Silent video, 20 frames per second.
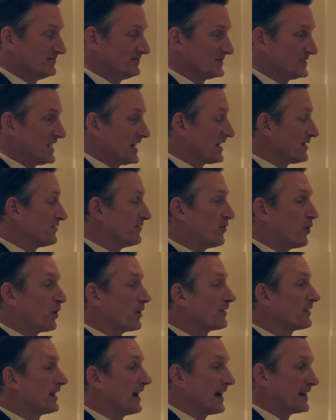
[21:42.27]
It's not a
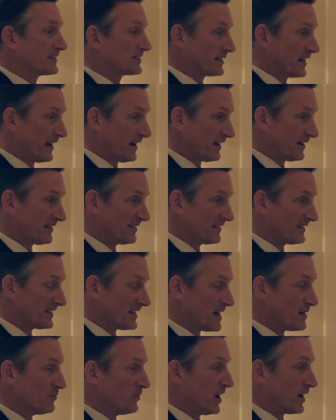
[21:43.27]
fourth CAT scan, it's
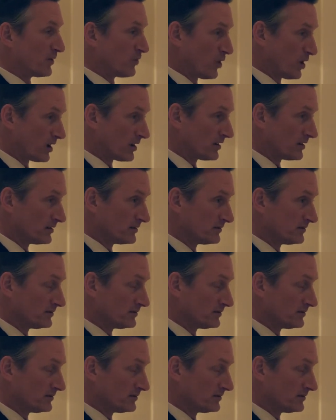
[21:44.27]
not blood work.